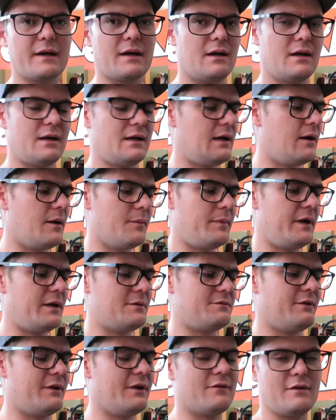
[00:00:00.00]
make a
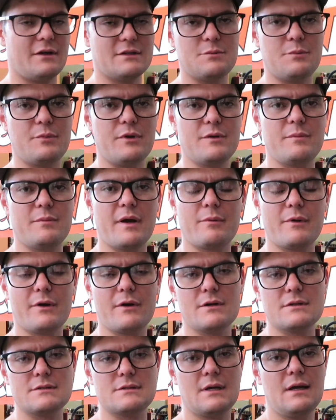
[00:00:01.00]
highlight video of how to put it back,
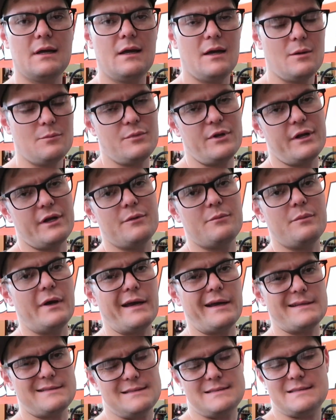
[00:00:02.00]
because putting it
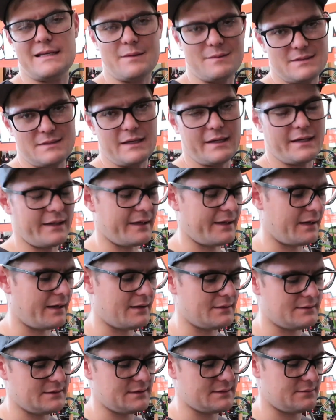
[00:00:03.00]
back is the same as taking it
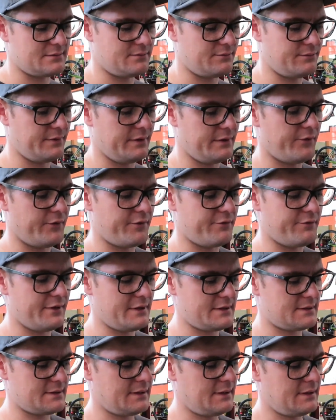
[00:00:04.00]
out, just in
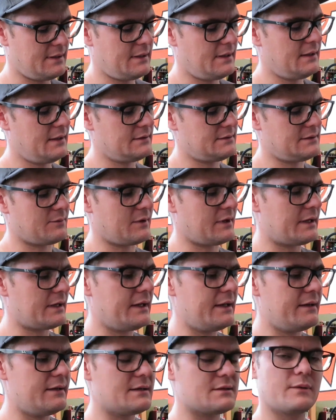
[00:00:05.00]
reverse. So I'm going
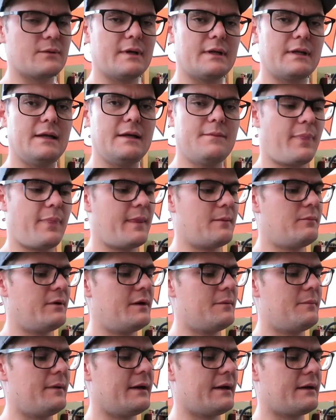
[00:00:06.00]
to clean this quickly,
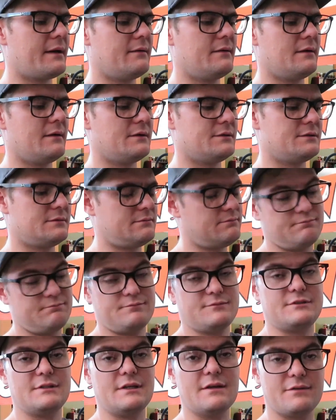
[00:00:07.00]
put it back, and then I'll
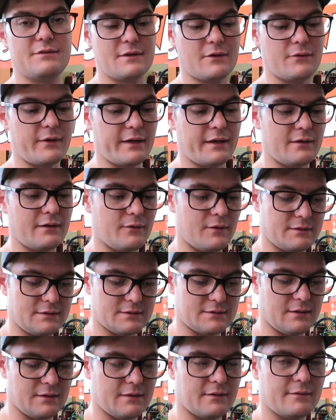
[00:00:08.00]
see if the creaking
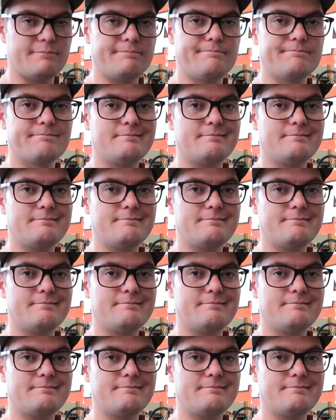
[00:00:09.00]
noise is gone.